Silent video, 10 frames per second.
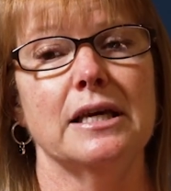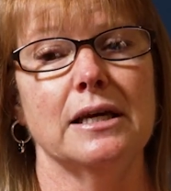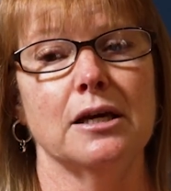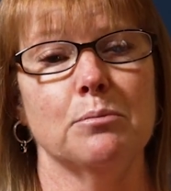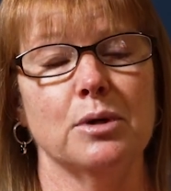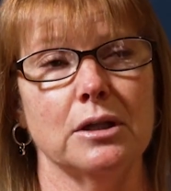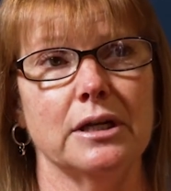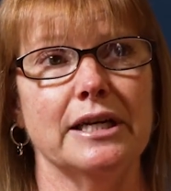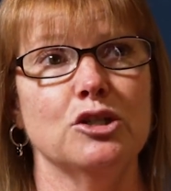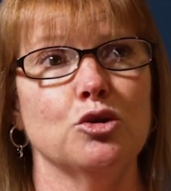the
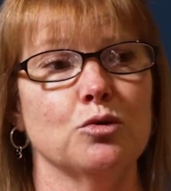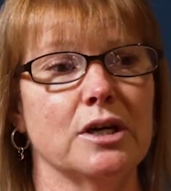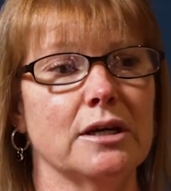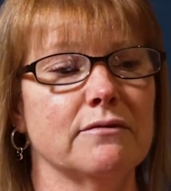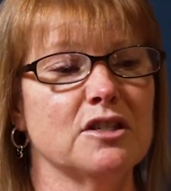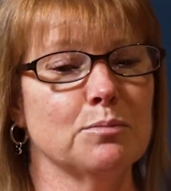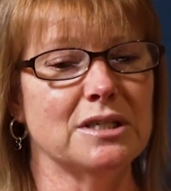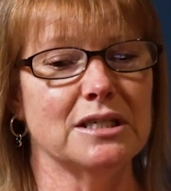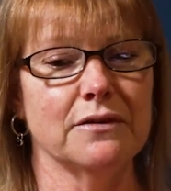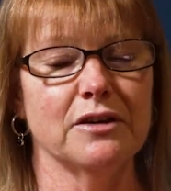ability to give
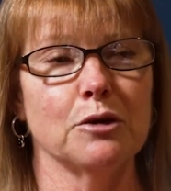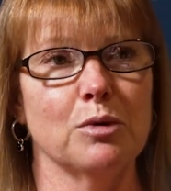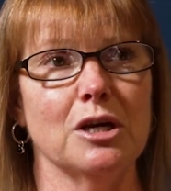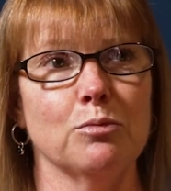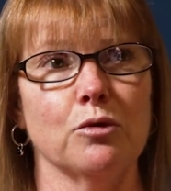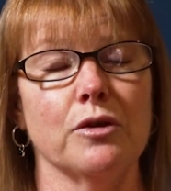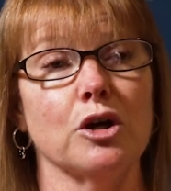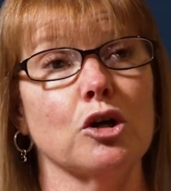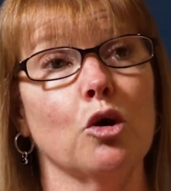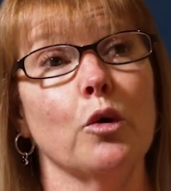specific people
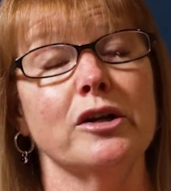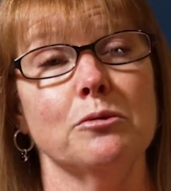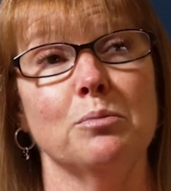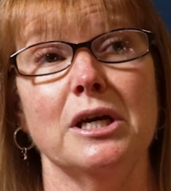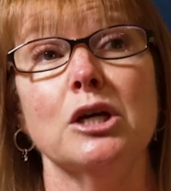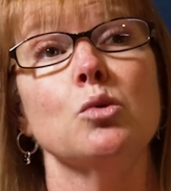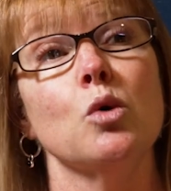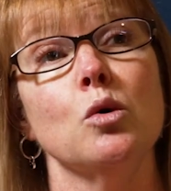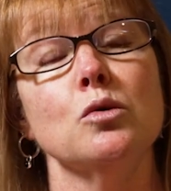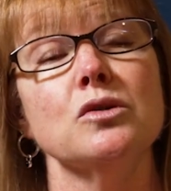that are going to be in
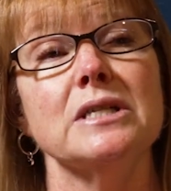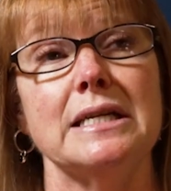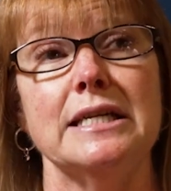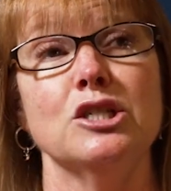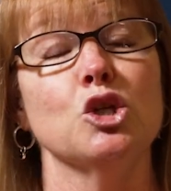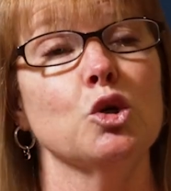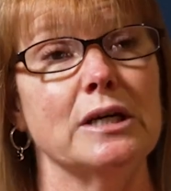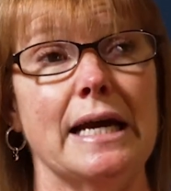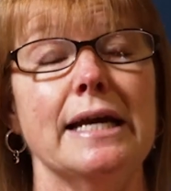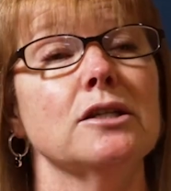roles that need to
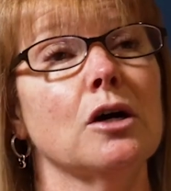create